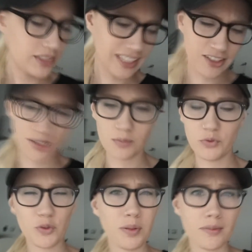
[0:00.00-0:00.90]
They call them
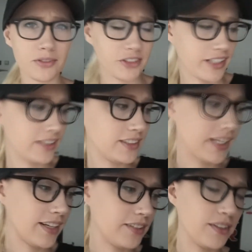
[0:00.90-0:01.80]
fuel pump strainers,
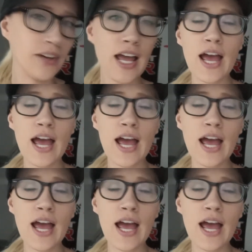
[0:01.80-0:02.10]
I don't know.